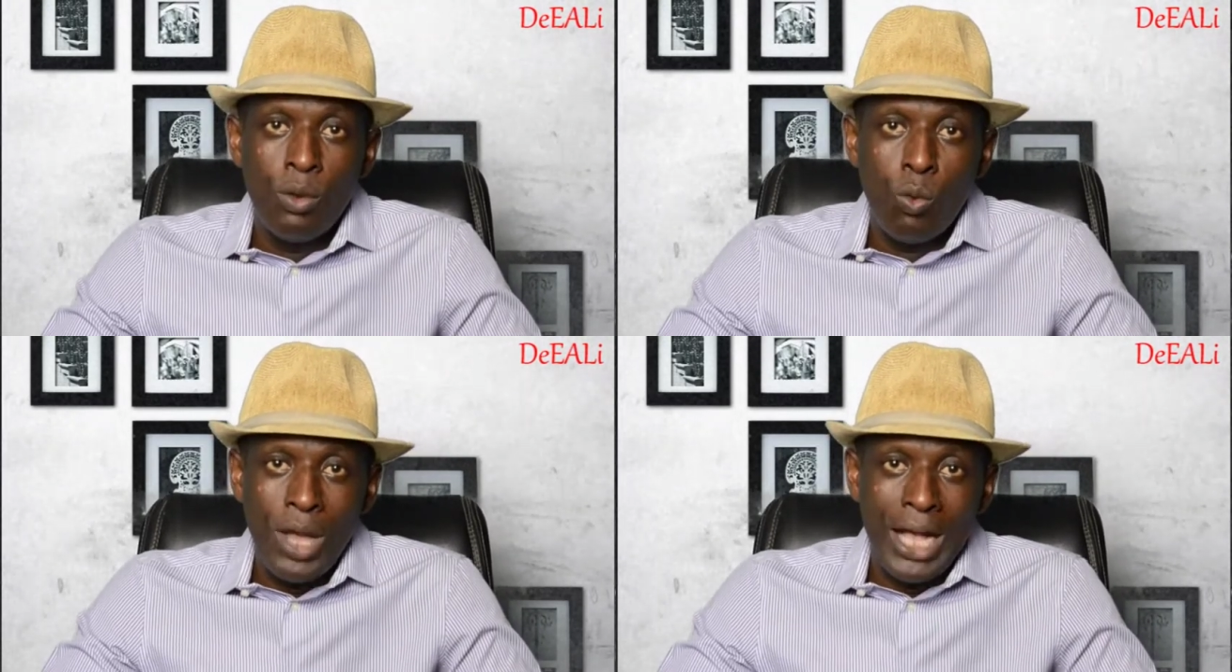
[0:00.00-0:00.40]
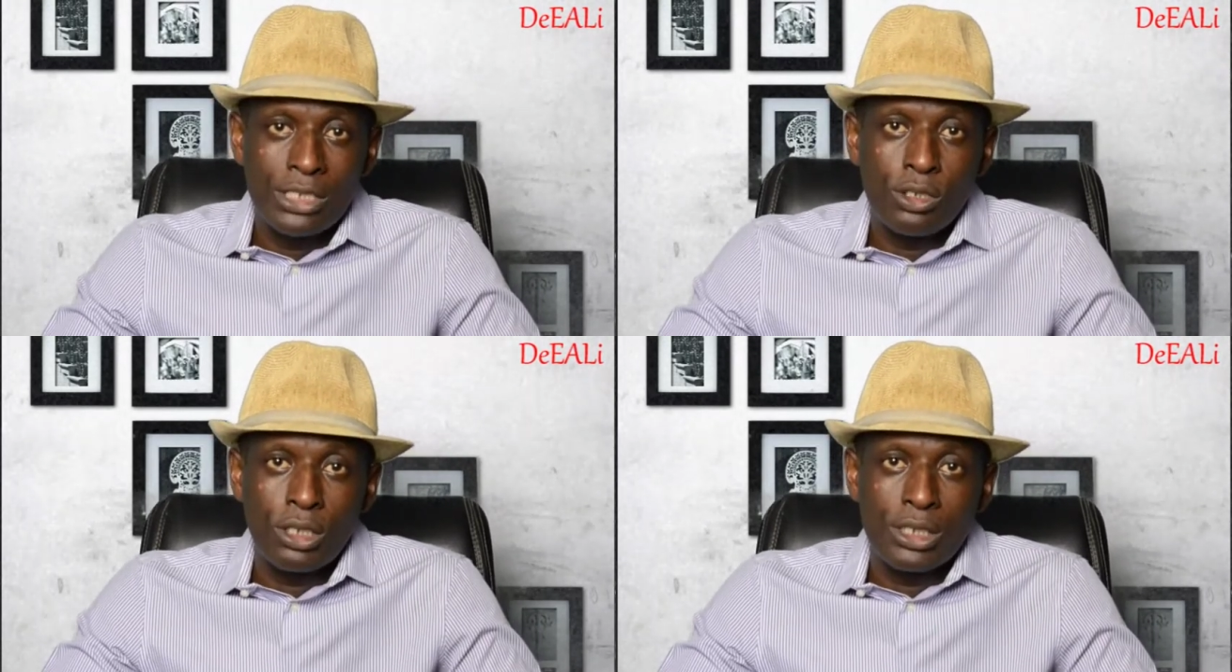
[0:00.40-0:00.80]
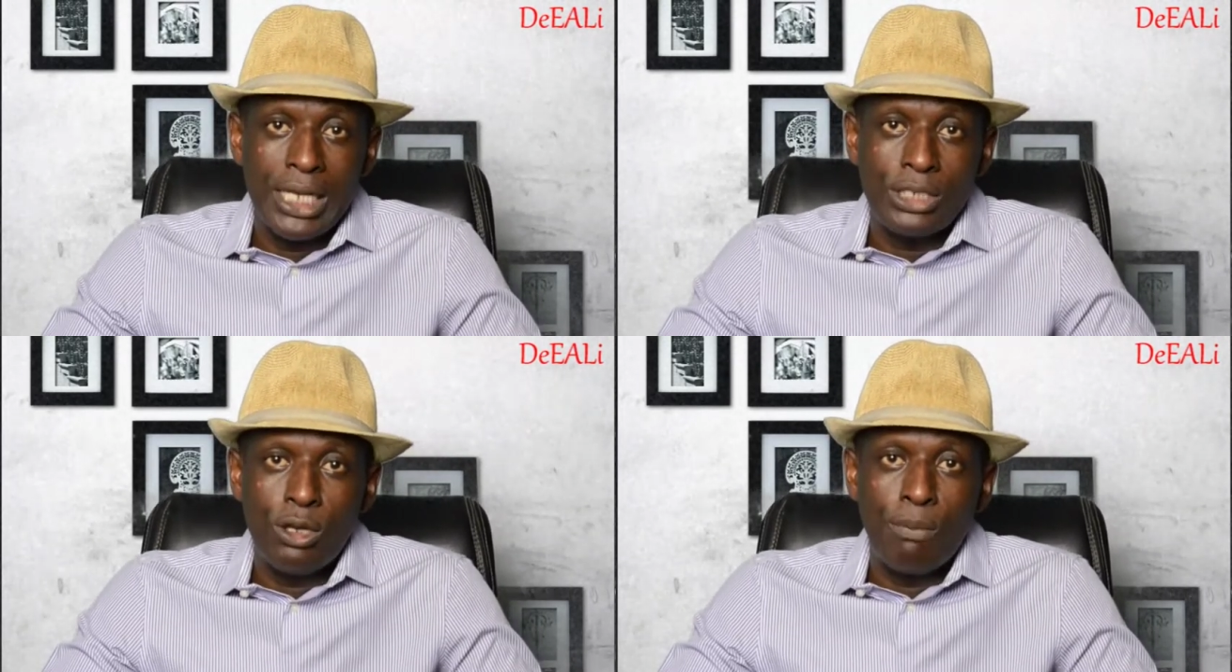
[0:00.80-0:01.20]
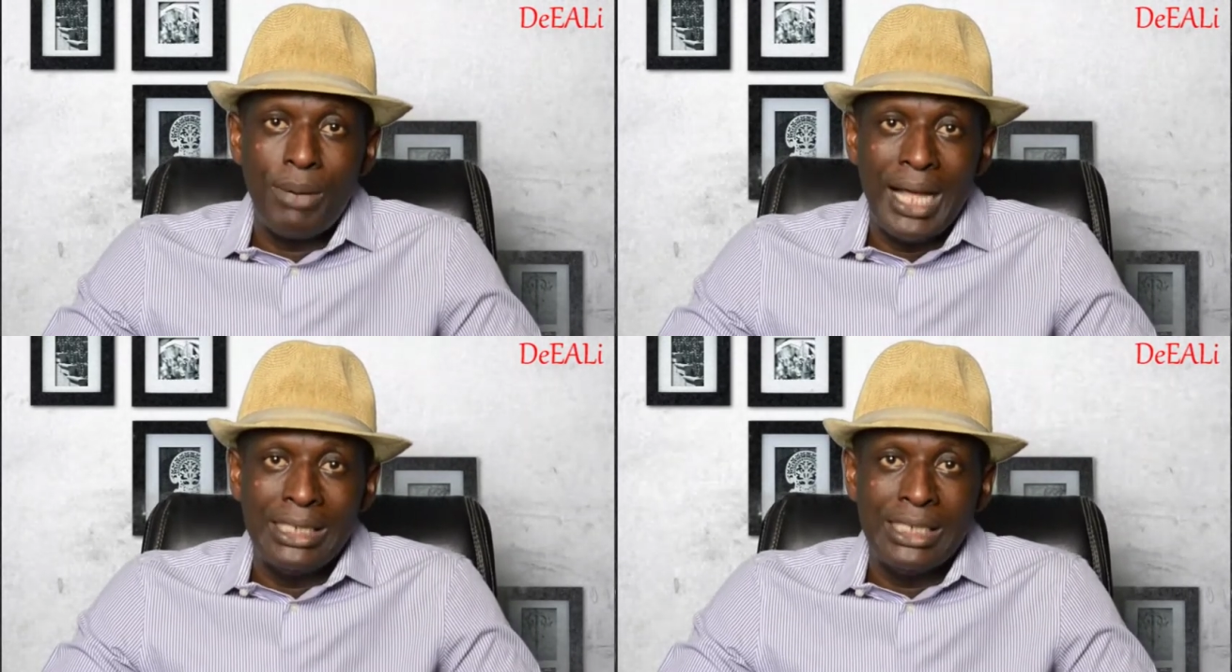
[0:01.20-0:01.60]
where succession
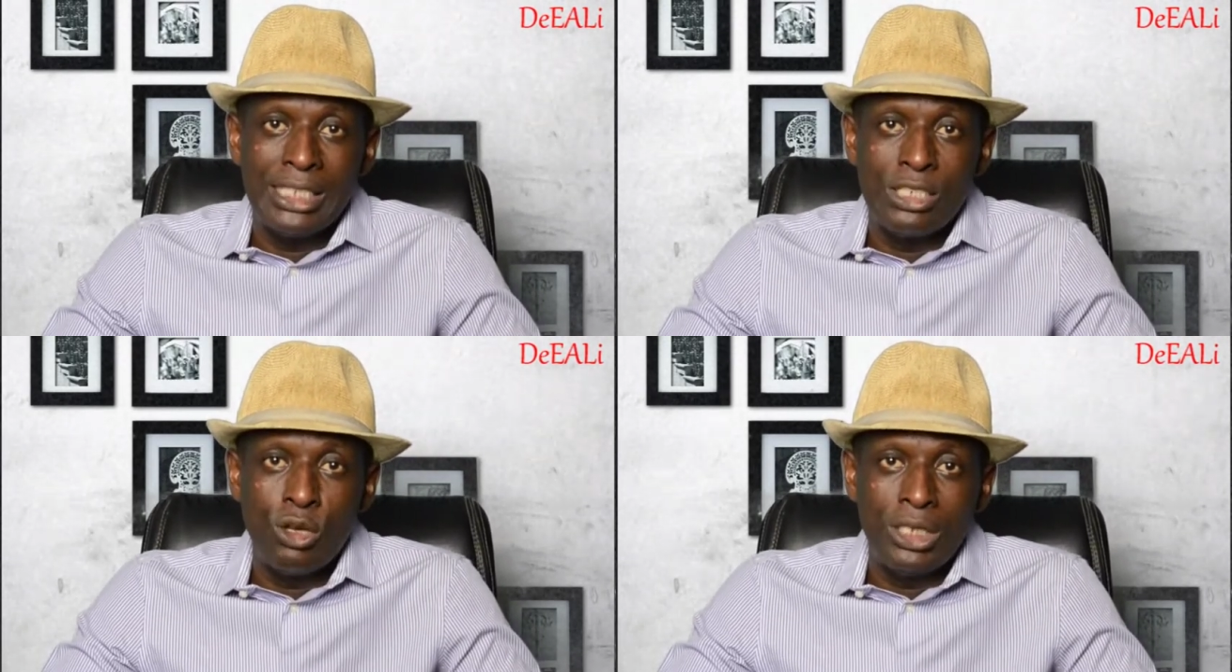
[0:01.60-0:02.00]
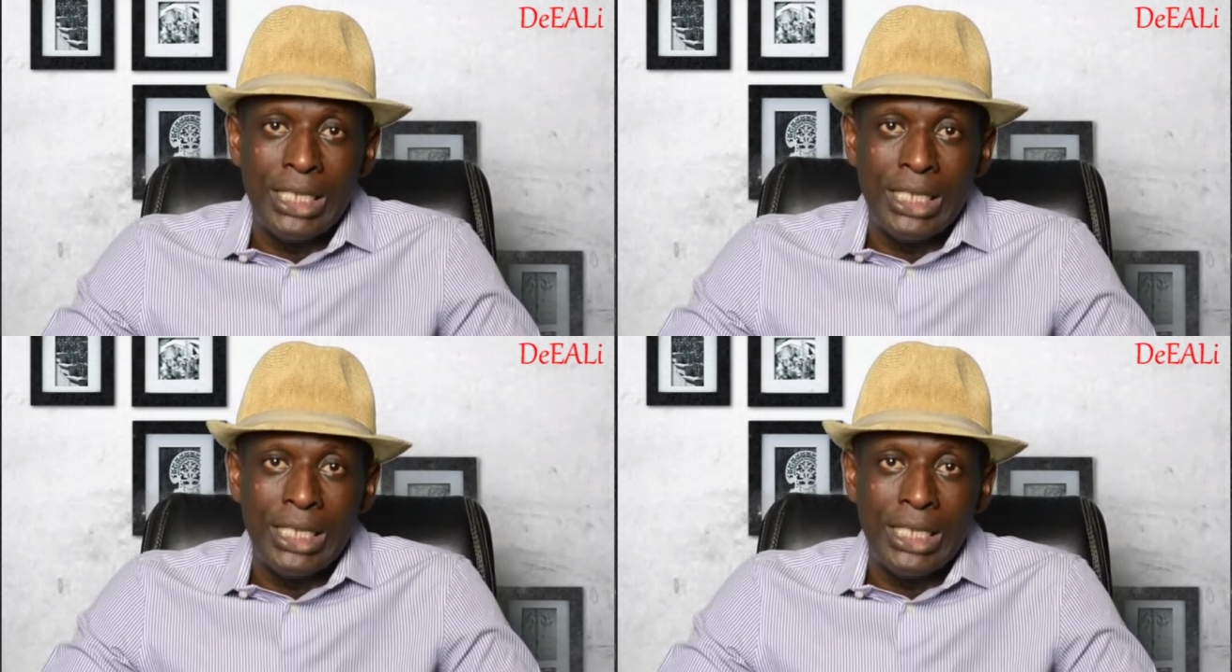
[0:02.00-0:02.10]
planning is not